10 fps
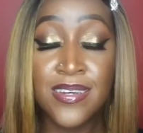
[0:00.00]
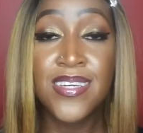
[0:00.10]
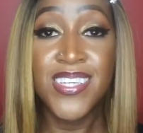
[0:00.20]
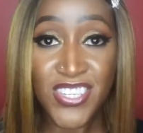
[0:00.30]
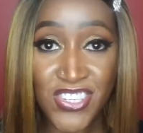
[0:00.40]

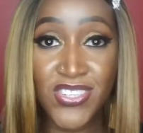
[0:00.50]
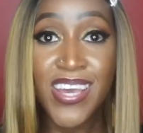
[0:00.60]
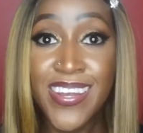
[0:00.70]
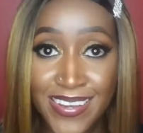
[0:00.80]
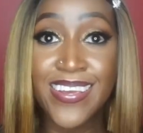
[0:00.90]

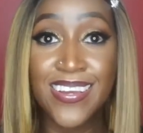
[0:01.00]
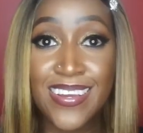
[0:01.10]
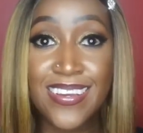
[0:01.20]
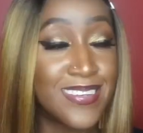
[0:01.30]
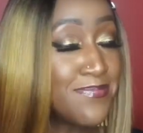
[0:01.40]
shedding.
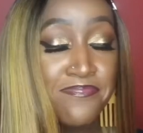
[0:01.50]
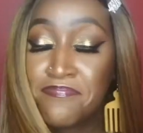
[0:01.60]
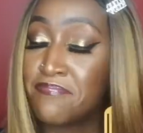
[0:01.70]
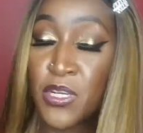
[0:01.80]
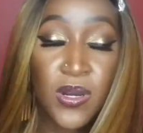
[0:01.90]

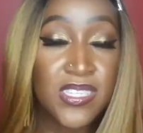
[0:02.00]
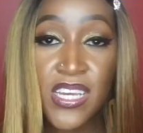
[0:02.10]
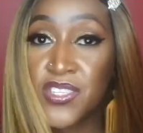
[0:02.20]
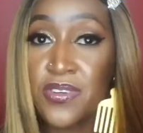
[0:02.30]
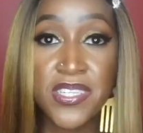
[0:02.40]
No
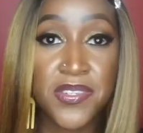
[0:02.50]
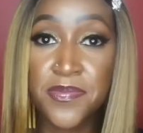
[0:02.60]
exaggeration.